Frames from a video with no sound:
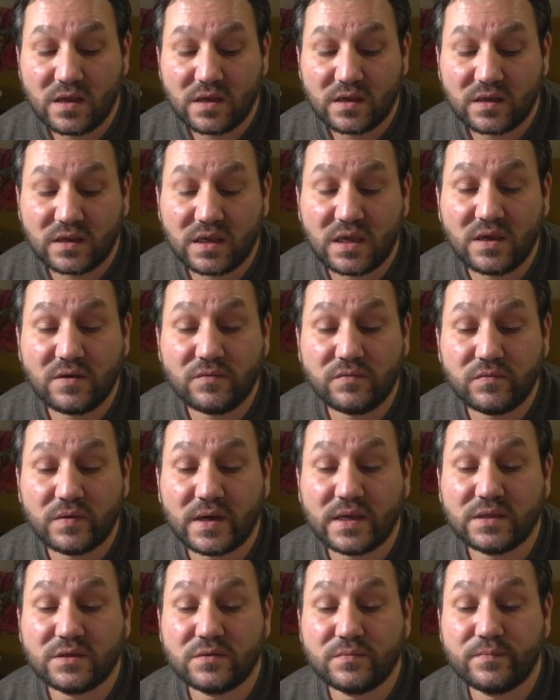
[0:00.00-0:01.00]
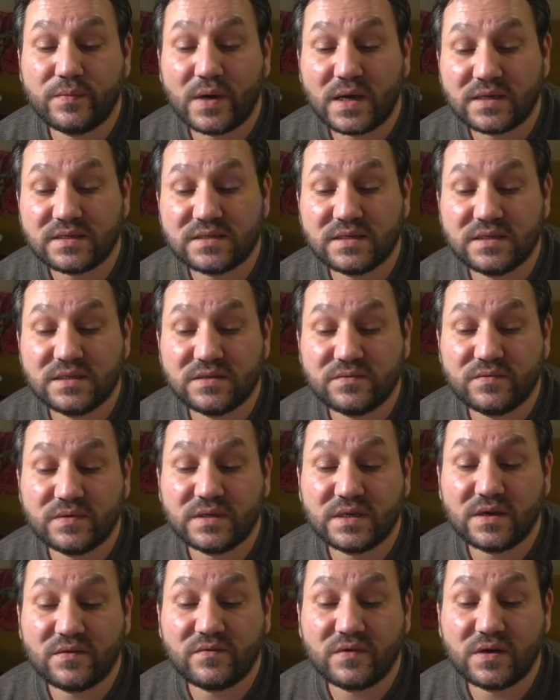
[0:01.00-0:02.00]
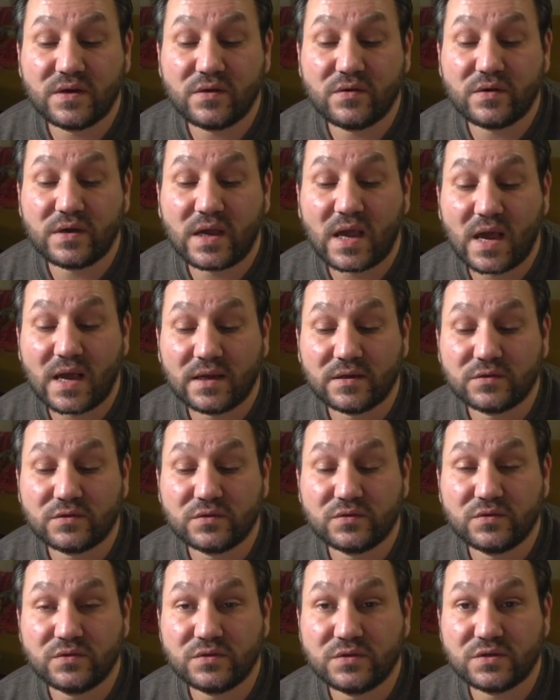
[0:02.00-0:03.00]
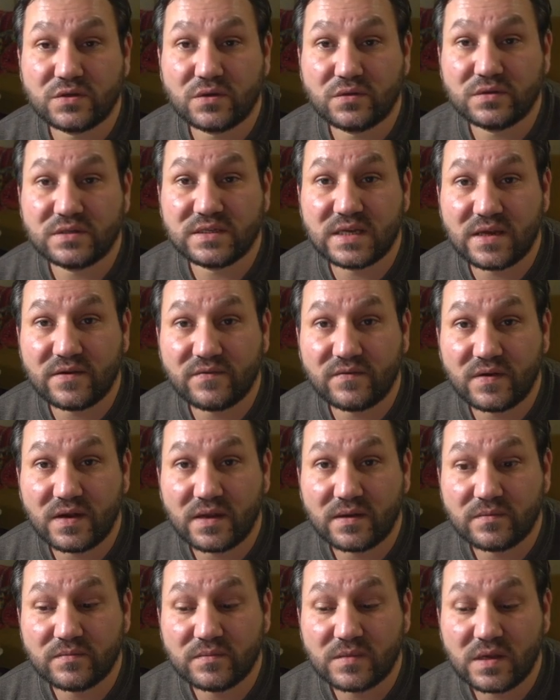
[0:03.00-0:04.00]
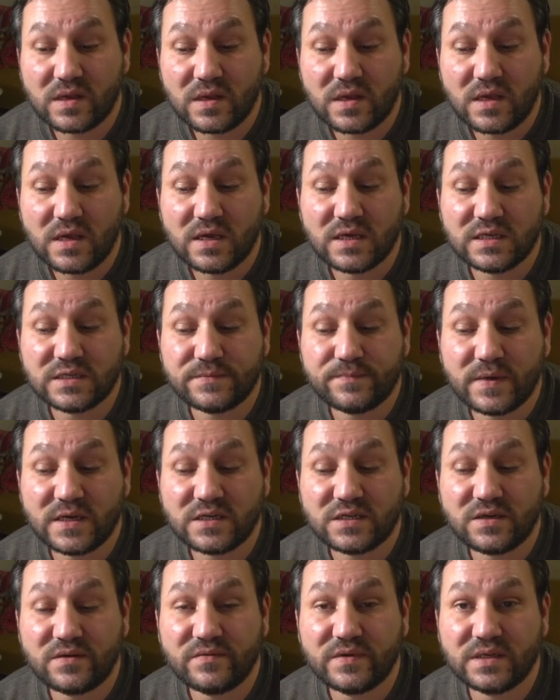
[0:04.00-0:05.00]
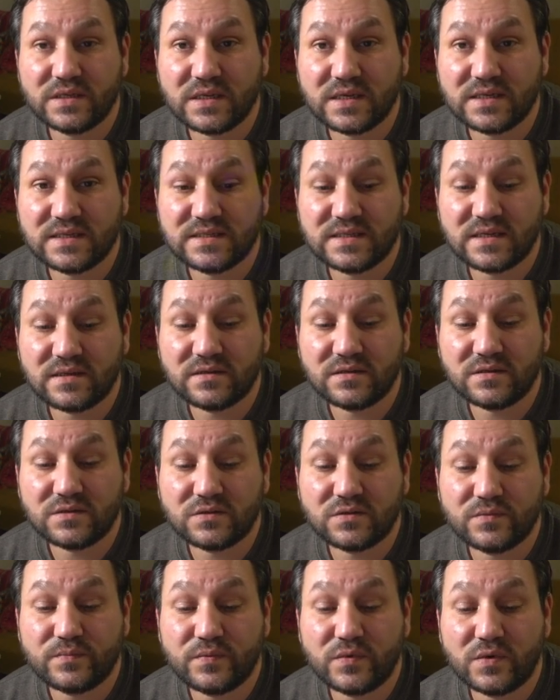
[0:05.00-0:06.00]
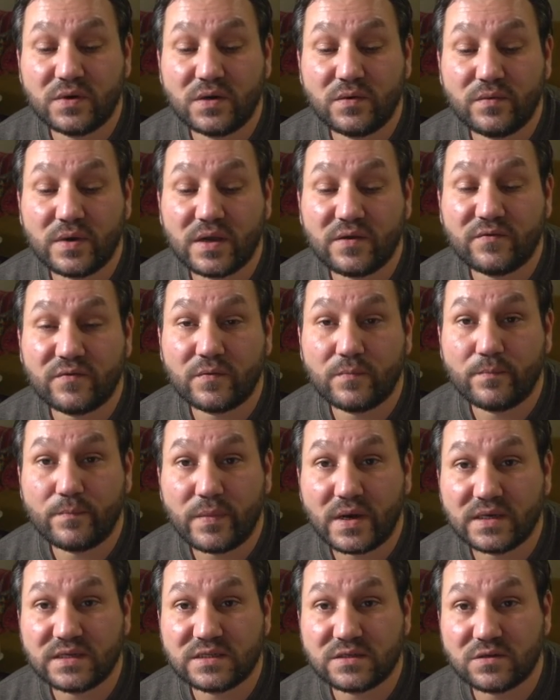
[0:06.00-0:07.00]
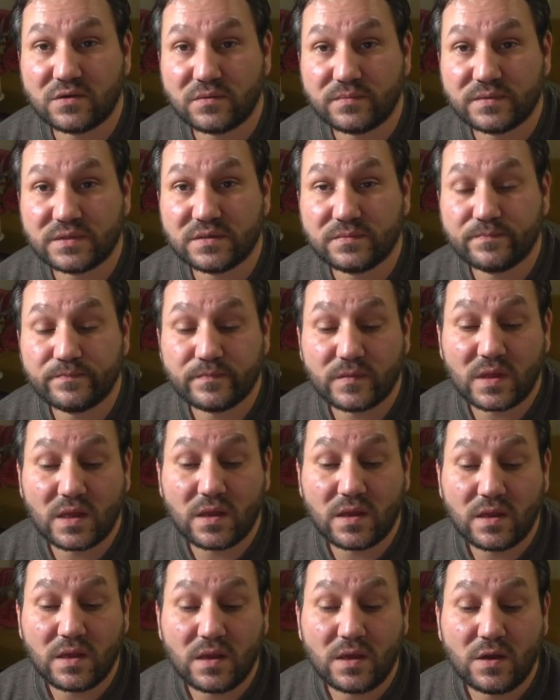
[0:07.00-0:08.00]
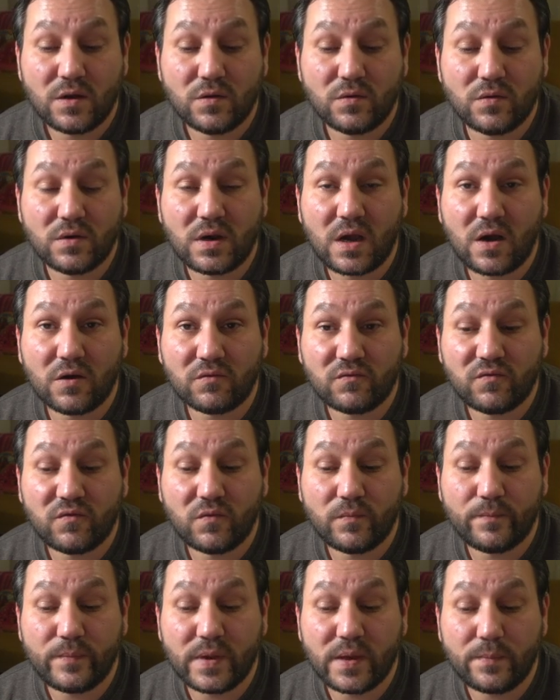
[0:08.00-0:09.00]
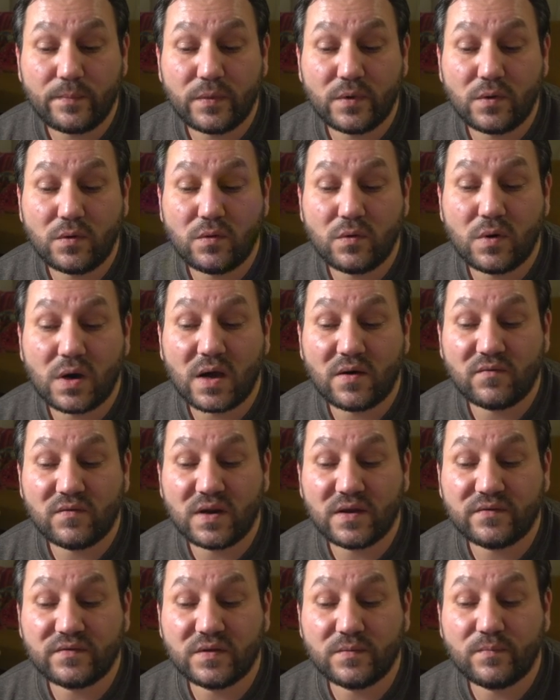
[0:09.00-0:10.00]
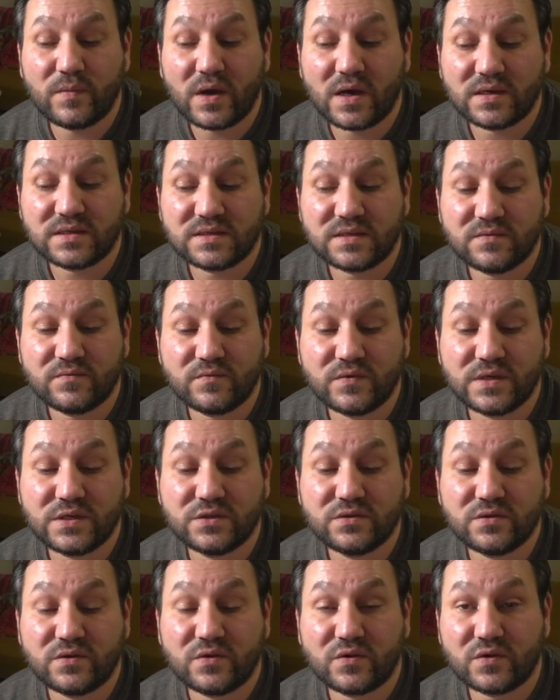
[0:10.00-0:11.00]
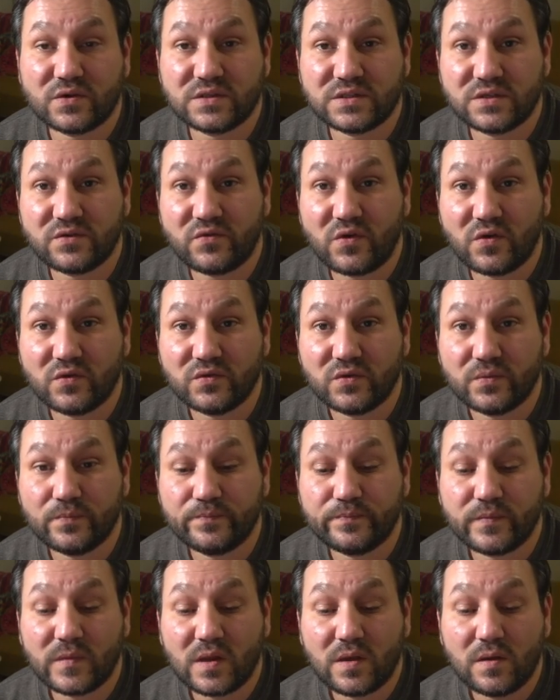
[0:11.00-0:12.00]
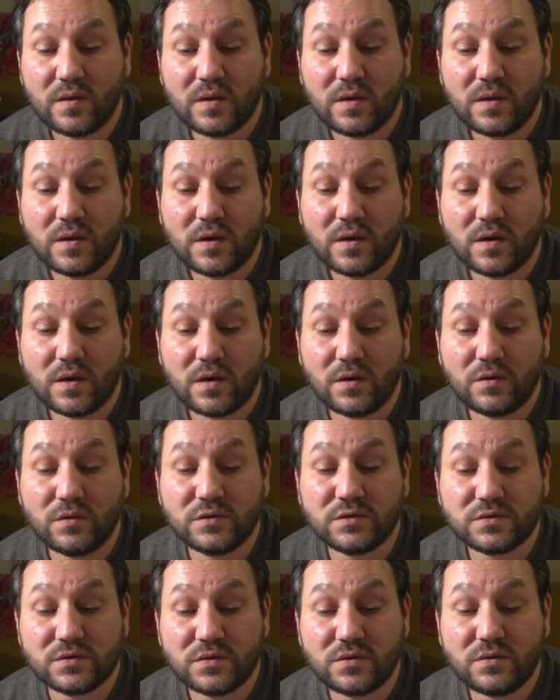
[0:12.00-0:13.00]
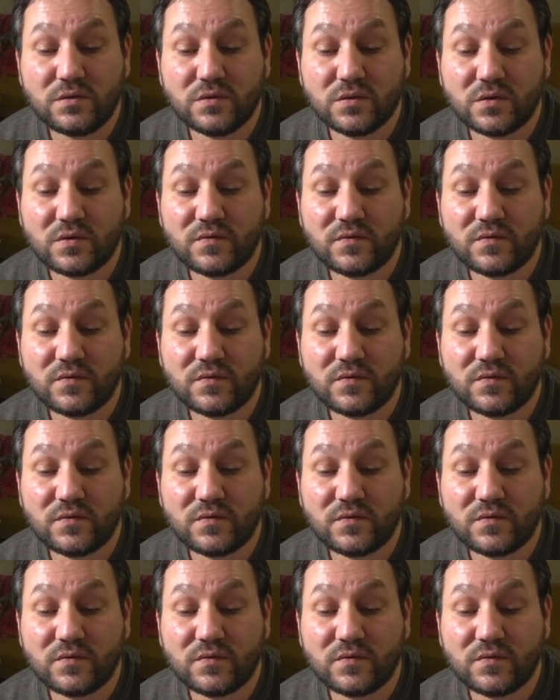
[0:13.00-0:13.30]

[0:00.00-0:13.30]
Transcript: give way to buses whenever you can to do so safely, especially when they signal to pull away from bus stops. Look out for people who have left the bus and wish to cross the road. Also look